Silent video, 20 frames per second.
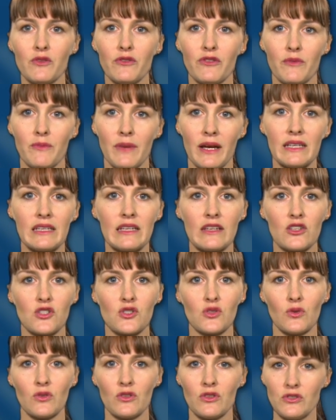for making
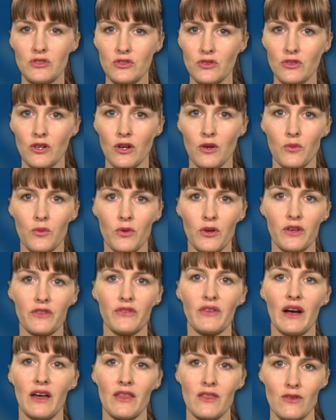sure you do not work
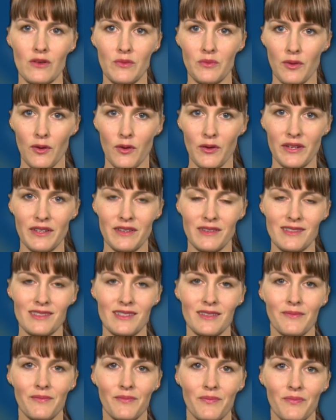for other employers.